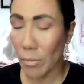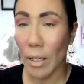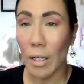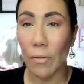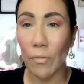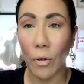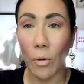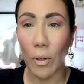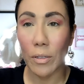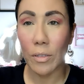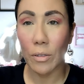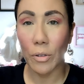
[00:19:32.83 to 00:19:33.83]
I'm not even
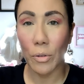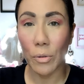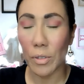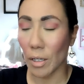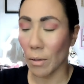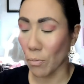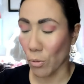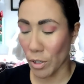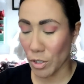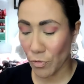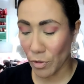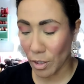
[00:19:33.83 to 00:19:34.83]
going to use a
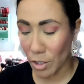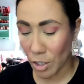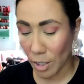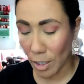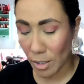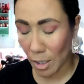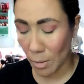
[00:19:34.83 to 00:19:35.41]
brush for these shades.